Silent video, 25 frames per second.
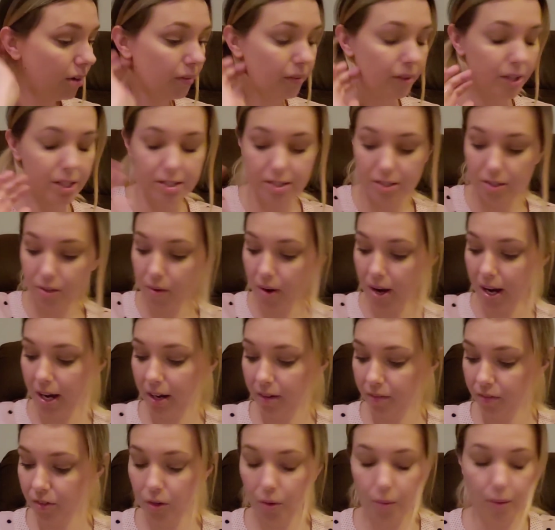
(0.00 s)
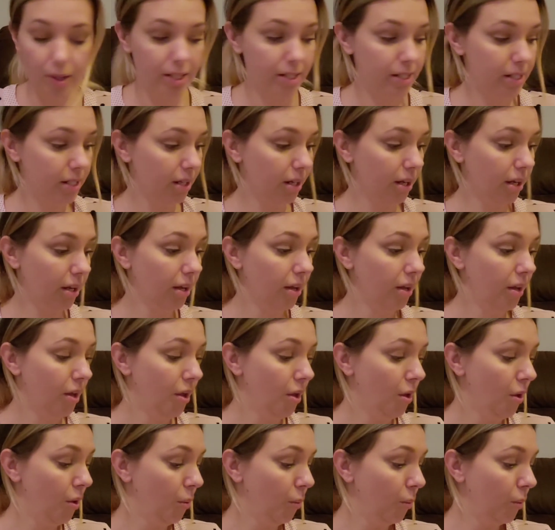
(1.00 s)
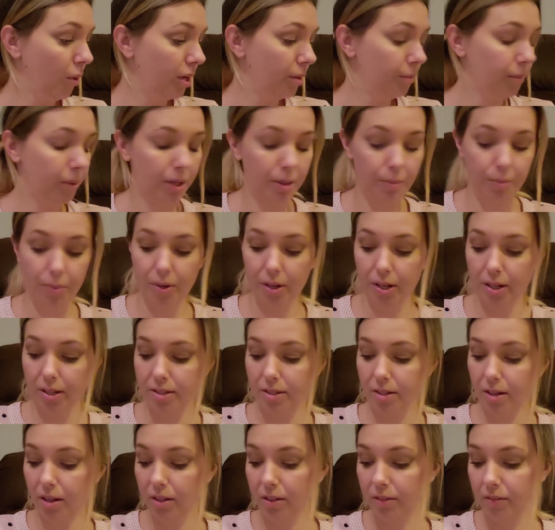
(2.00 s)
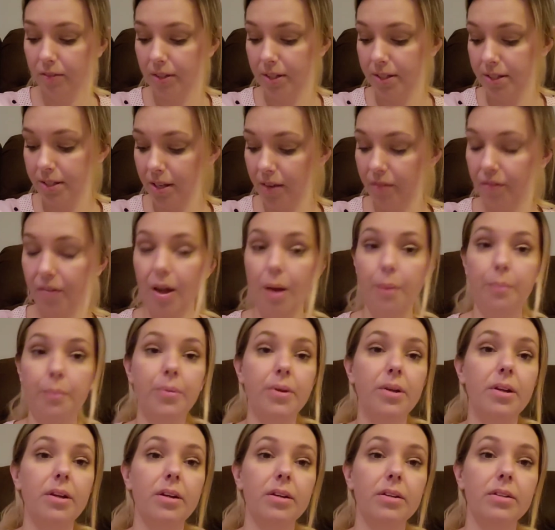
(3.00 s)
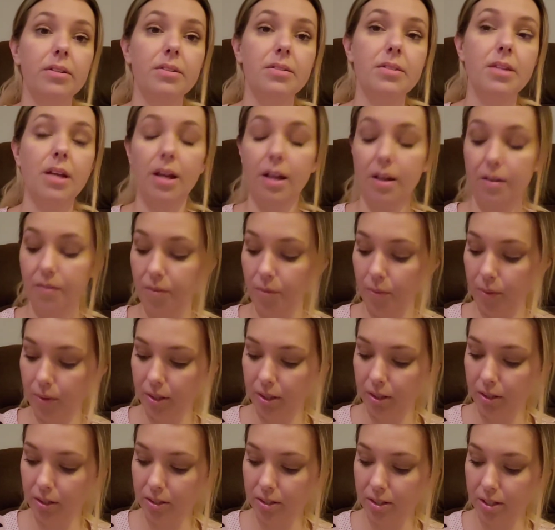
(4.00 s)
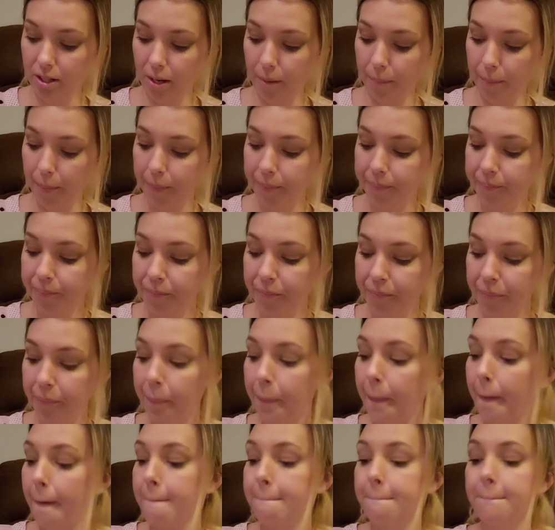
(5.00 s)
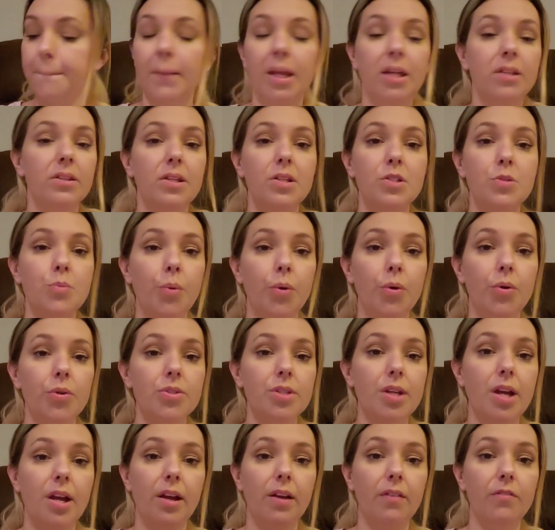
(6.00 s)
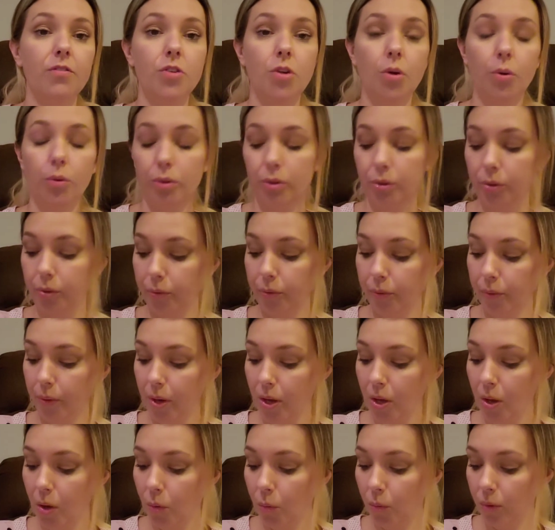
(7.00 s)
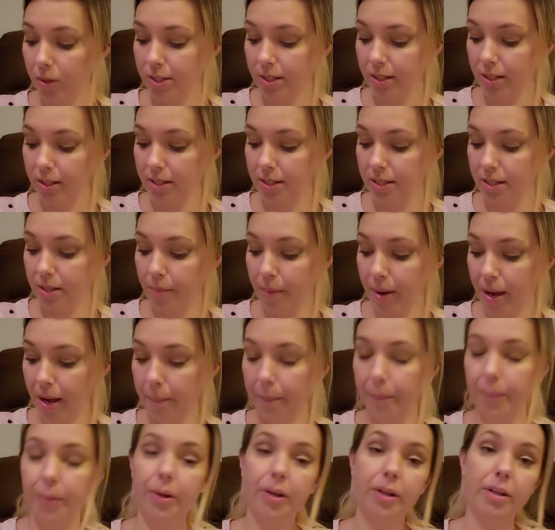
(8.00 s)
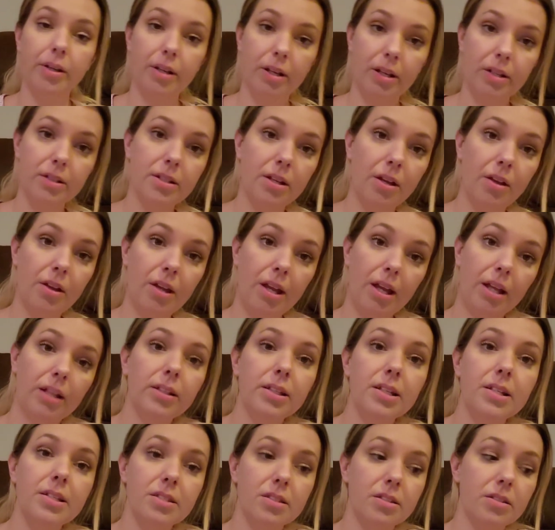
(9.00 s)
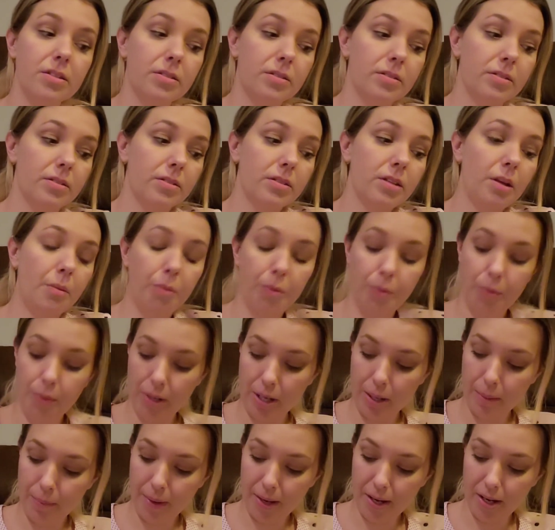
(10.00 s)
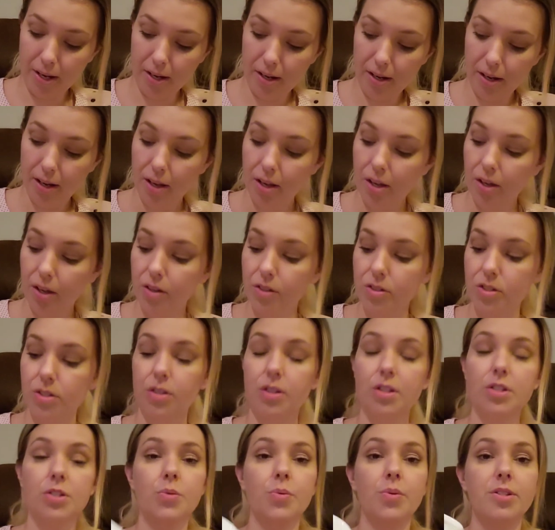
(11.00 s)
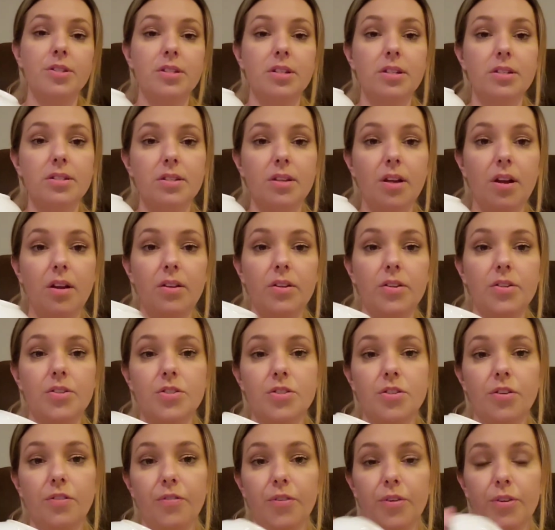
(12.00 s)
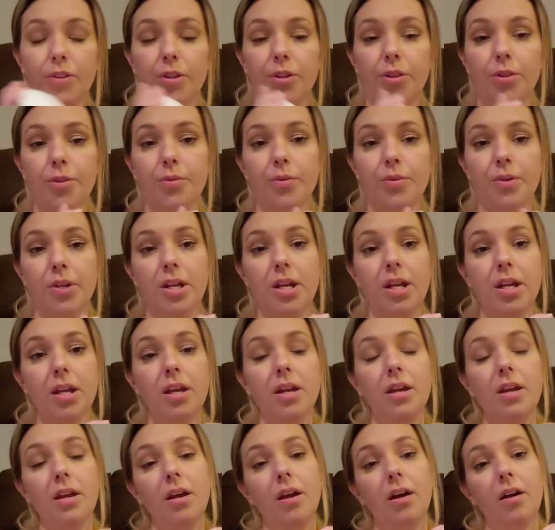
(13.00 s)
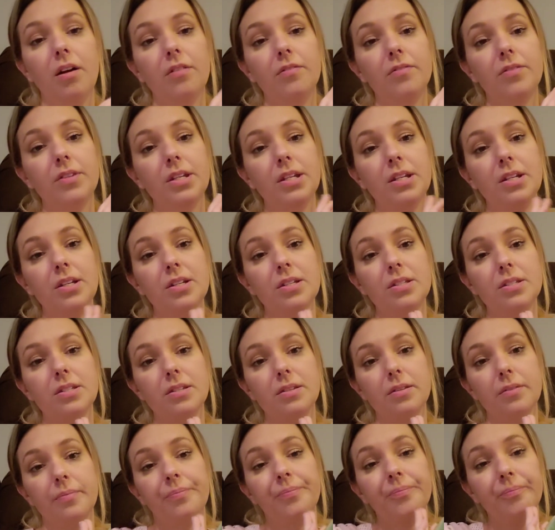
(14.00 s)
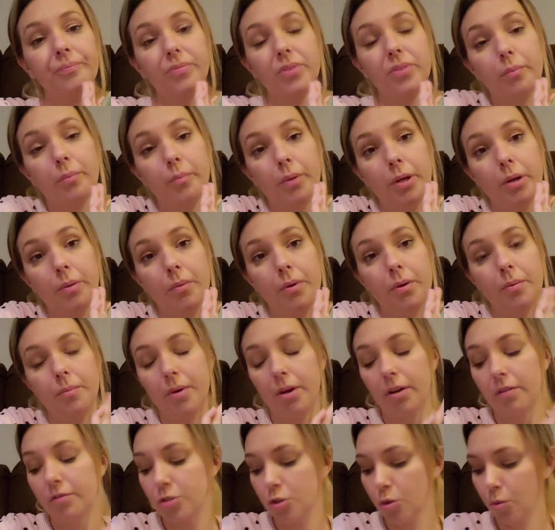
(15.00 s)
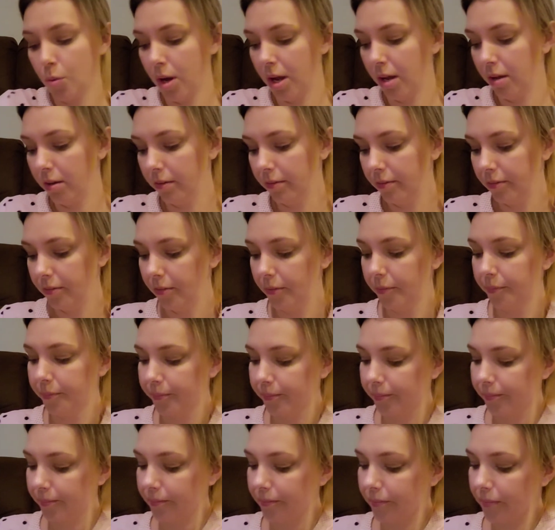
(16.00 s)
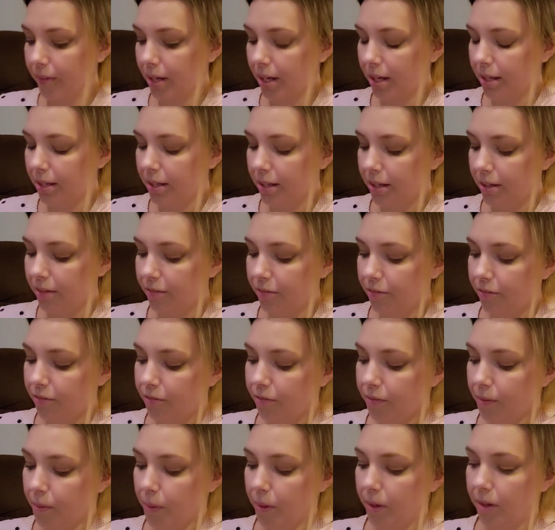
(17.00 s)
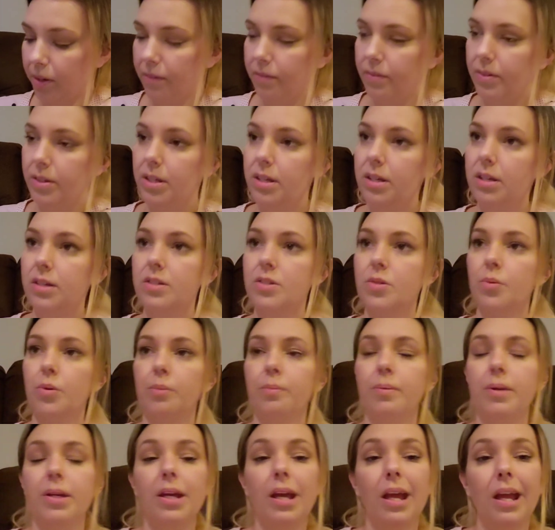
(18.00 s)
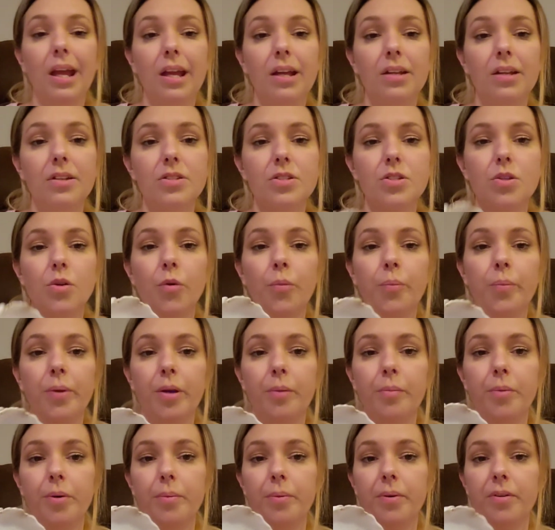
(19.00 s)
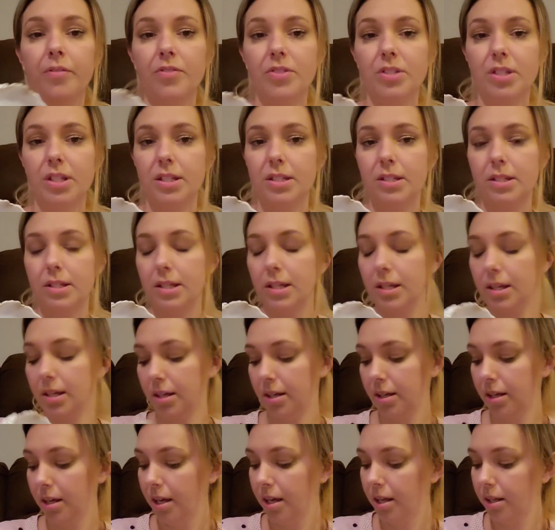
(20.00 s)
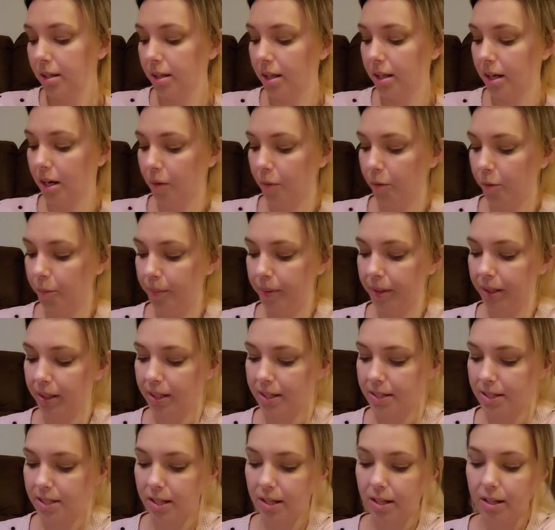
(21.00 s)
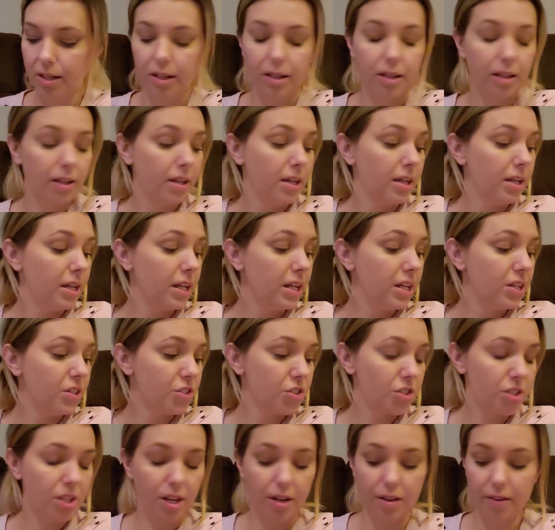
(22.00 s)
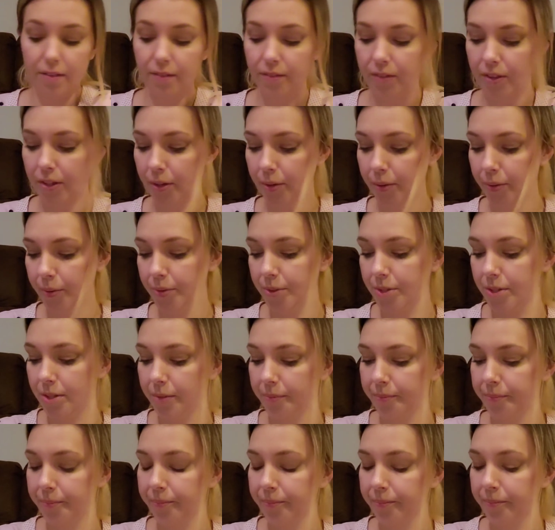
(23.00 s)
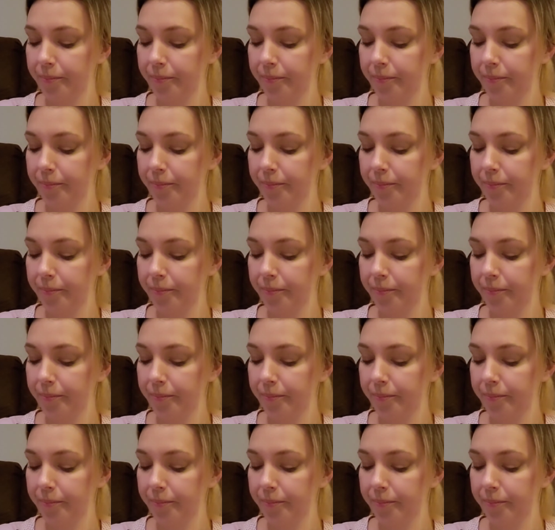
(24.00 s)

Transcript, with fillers: All right, so I have no idea what I'm gonna price all of this stuff at because I haven't really looked it up. These bowls, I have no clue what to list them at, but at least double what I paid. So this was $6, so for the three of these, minimum of 12. And then four of these would be eight, so a minimum of 16 that I will be listing each set of those.